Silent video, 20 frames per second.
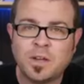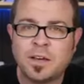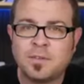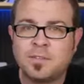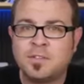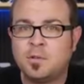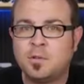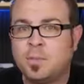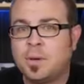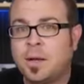have
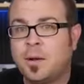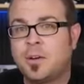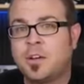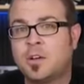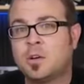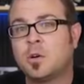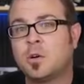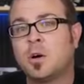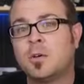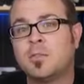
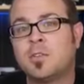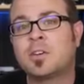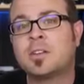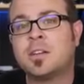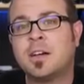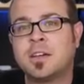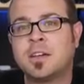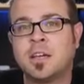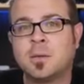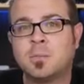superior
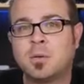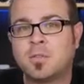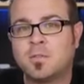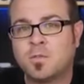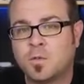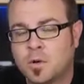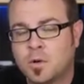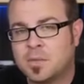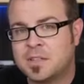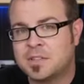overclocking
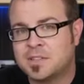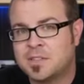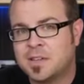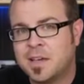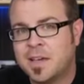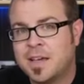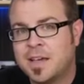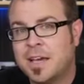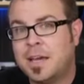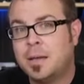performance.
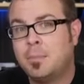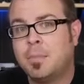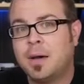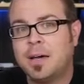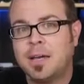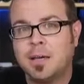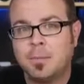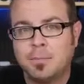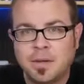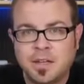In
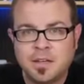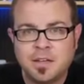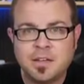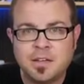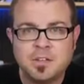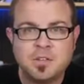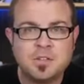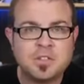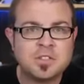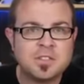my opinion,
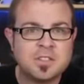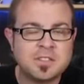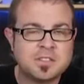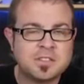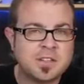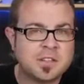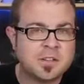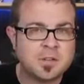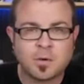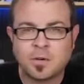you should just
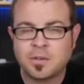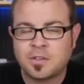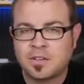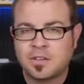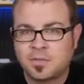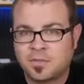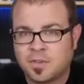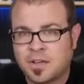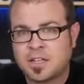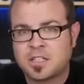ignore
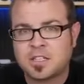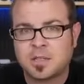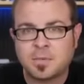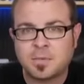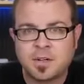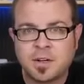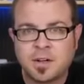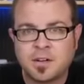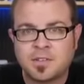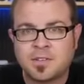these flagship
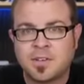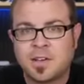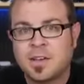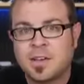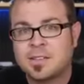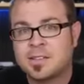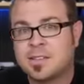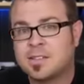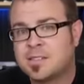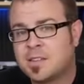cards
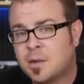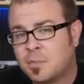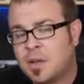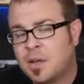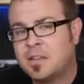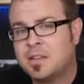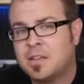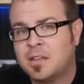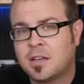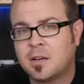since they're
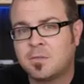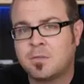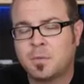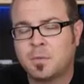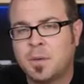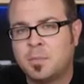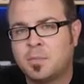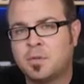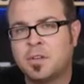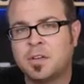mainly there for
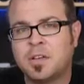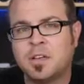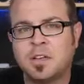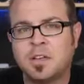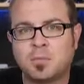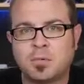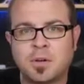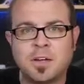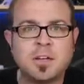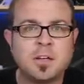people looking to
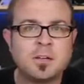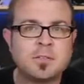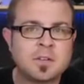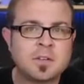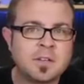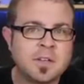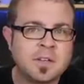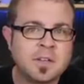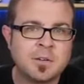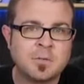break
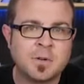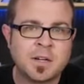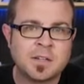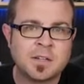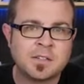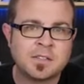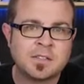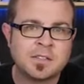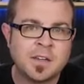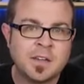overclocking
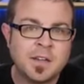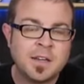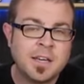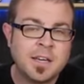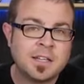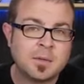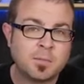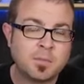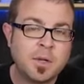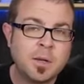records,
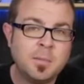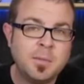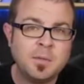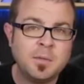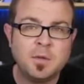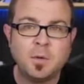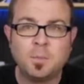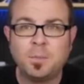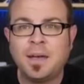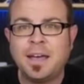and the premium
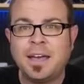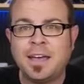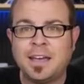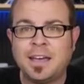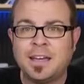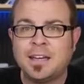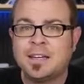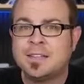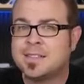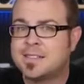you
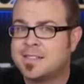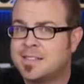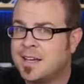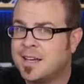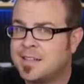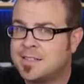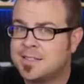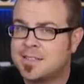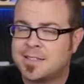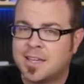pay does
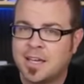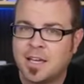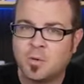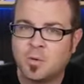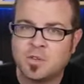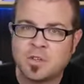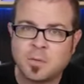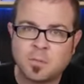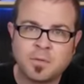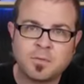not scale
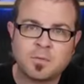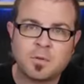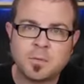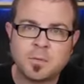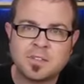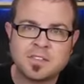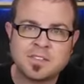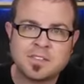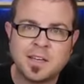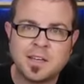with the
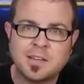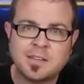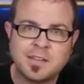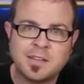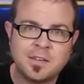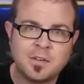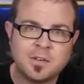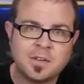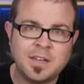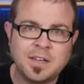performance gains that
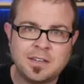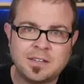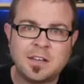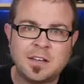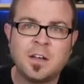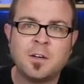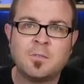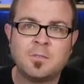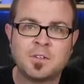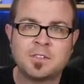you'll get
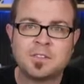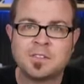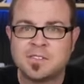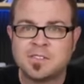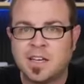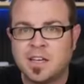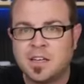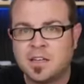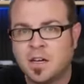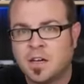versus
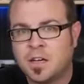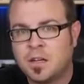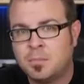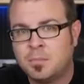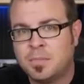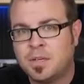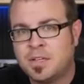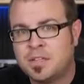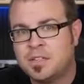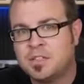a
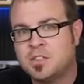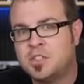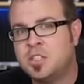non-binned